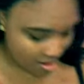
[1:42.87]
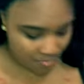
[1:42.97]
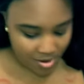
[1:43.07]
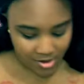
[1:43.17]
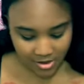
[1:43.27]

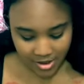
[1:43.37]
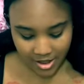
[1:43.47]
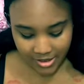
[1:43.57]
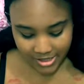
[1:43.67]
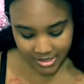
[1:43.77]
um, I,
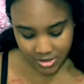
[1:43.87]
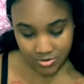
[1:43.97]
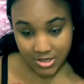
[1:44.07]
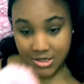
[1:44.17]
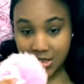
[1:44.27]
I like to
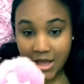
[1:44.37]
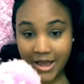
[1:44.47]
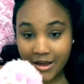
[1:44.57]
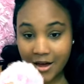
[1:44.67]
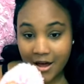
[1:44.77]
use this
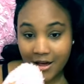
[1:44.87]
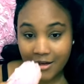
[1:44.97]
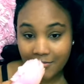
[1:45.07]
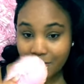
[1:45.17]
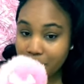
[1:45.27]
like
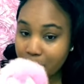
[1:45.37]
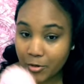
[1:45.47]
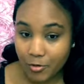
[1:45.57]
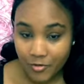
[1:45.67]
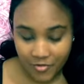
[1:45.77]
uh,
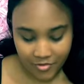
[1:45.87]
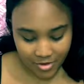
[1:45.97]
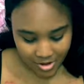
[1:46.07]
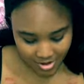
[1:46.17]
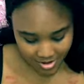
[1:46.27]
poof
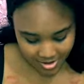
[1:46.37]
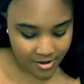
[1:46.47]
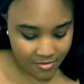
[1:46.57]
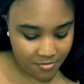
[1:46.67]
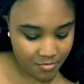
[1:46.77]

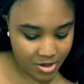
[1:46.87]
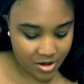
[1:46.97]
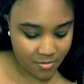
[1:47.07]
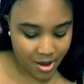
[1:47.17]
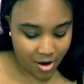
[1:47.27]

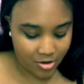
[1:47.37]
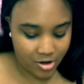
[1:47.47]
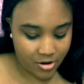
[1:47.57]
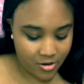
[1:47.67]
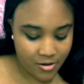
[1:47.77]
pinup
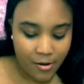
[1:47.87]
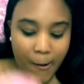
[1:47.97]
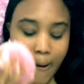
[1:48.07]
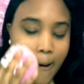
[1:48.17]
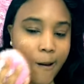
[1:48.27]
powder,
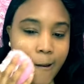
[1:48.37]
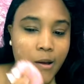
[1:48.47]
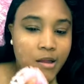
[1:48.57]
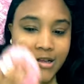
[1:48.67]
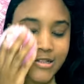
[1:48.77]

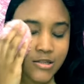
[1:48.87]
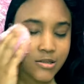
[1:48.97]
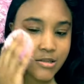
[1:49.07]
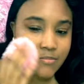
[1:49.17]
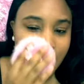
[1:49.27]
and I
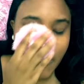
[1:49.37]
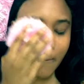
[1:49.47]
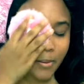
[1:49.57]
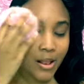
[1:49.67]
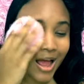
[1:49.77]
just
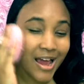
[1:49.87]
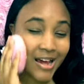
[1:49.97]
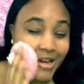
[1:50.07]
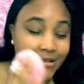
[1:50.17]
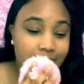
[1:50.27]
apply
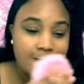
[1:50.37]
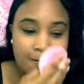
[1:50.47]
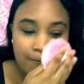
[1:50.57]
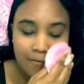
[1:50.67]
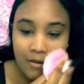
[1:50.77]
it
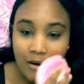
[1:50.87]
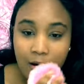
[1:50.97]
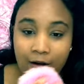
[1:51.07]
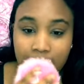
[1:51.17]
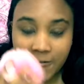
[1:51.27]

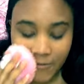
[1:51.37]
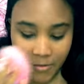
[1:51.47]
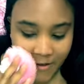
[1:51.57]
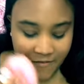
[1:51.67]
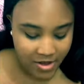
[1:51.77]
all over
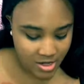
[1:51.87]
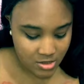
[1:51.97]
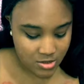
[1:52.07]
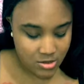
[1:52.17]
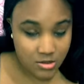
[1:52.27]
my
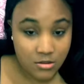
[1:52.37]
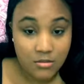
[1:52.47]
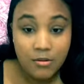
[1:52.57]
face.